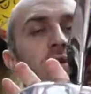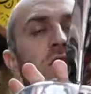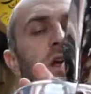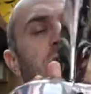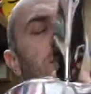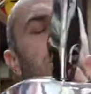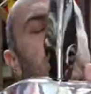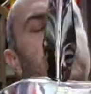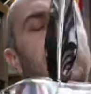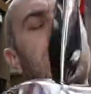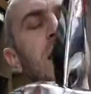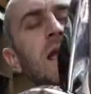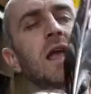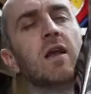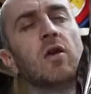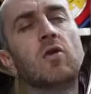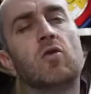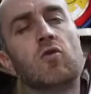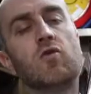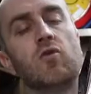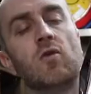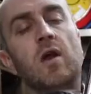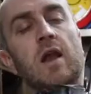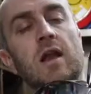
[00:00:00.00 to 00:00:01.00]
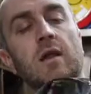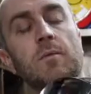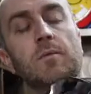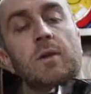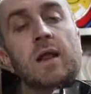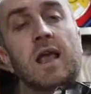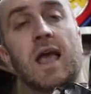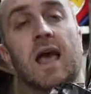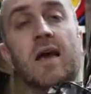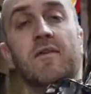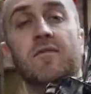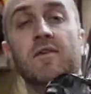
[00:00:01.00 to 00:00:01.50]
it'd be
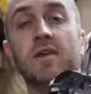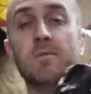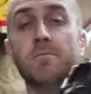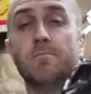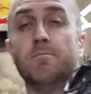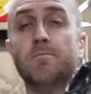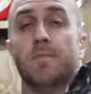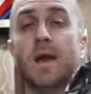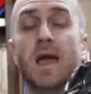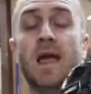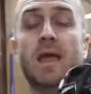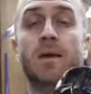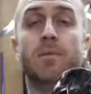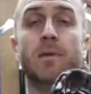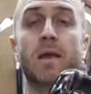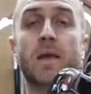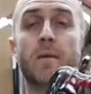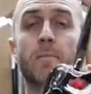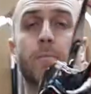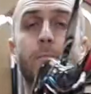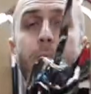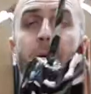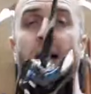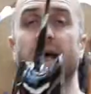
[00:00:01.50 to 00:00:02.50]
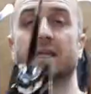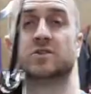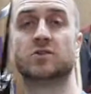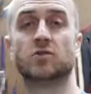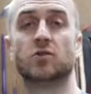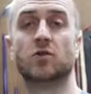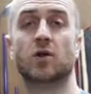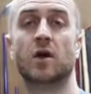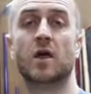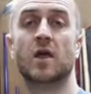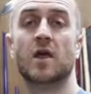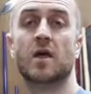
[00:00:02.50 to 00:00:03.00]
incredibly heavy, maybe in
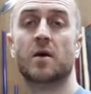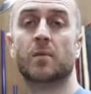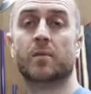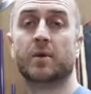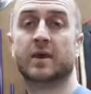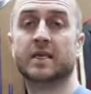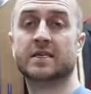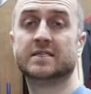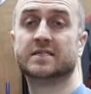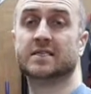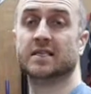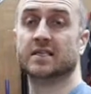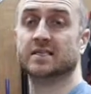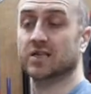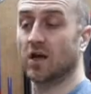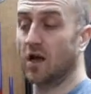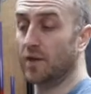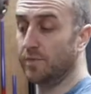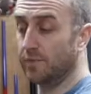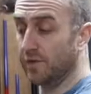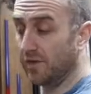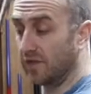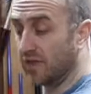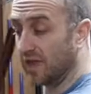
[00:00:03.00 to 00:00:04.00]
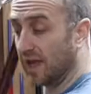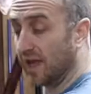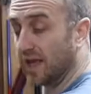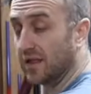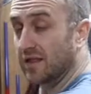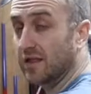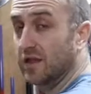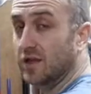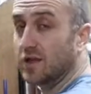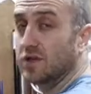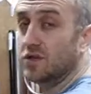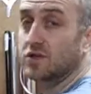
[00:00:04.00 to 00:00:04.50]
battle, but it's the type of thing that you